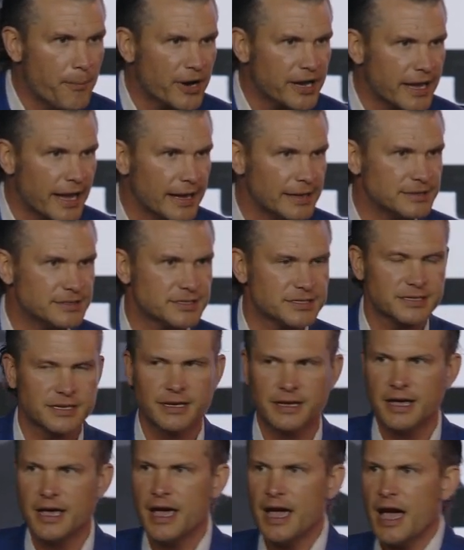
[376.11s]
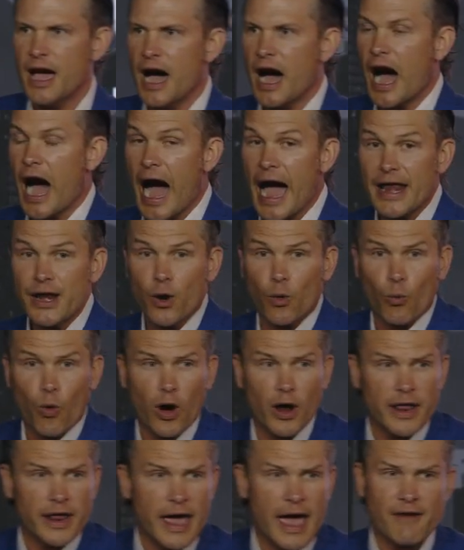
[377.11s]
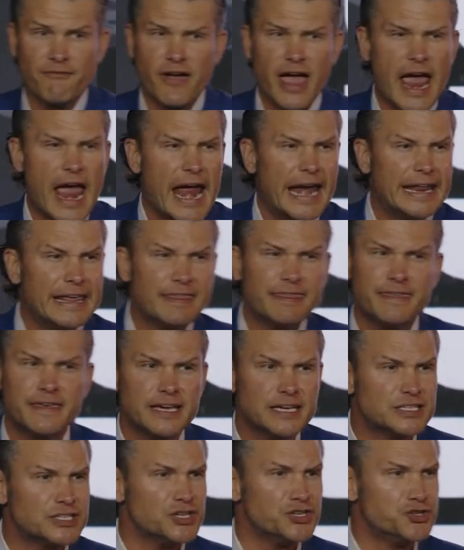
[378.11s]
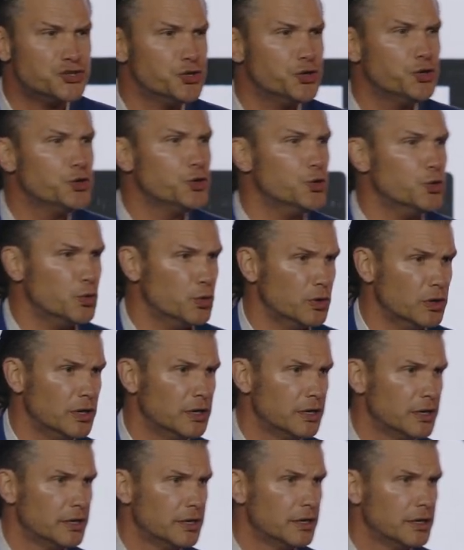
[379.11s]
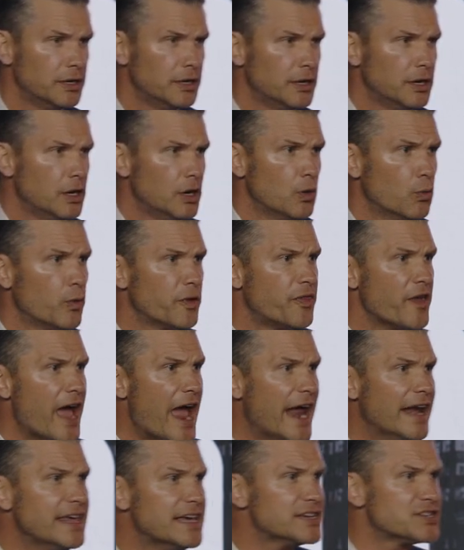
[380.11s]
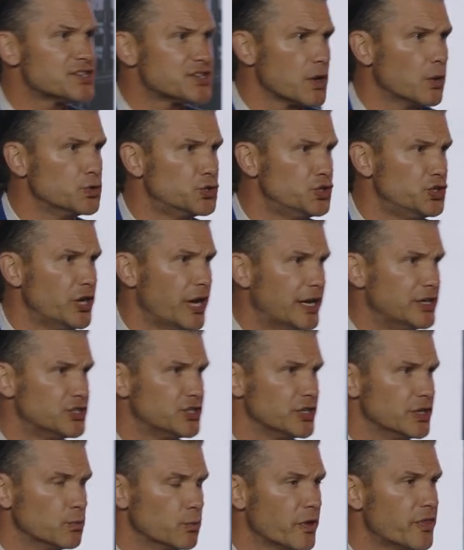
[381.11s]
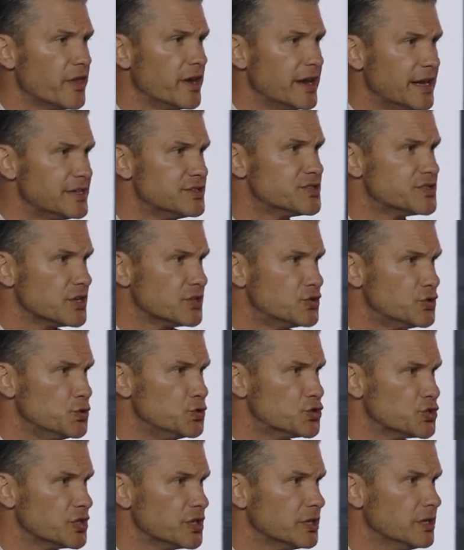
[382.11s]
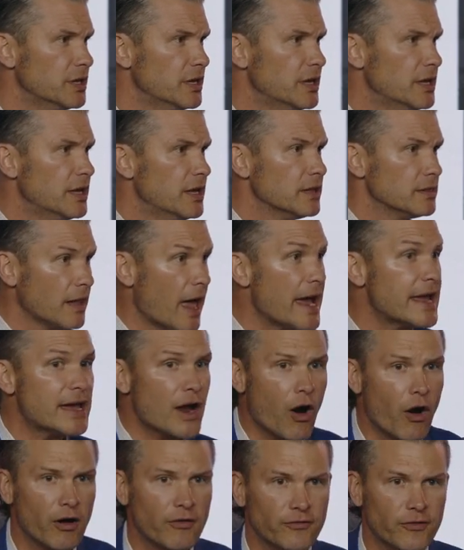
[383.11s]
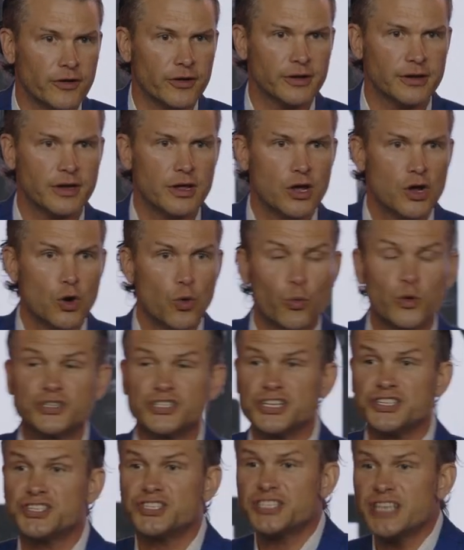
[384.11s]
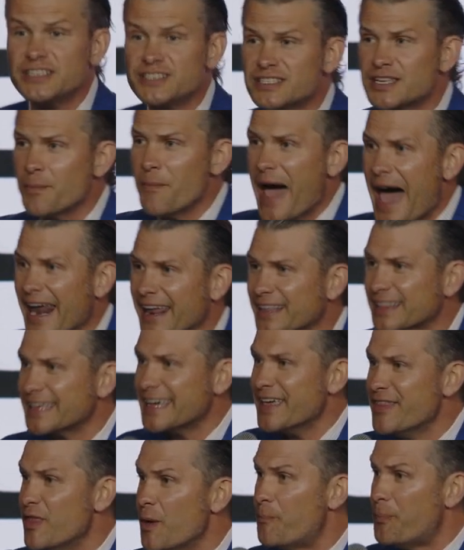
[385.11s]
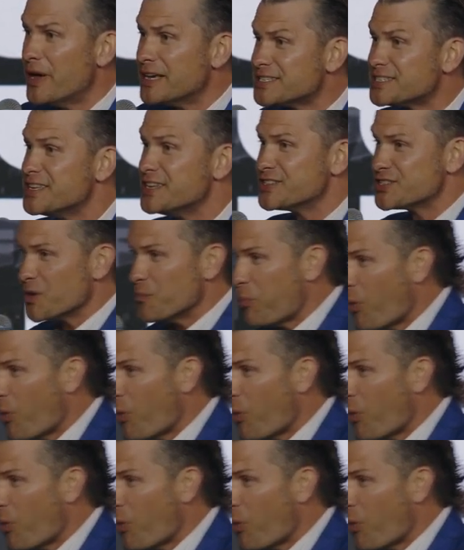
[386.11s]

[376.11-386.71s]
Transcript: against, I don't want to have anything to do with any association with an institution like Harvard which is systematically in the business of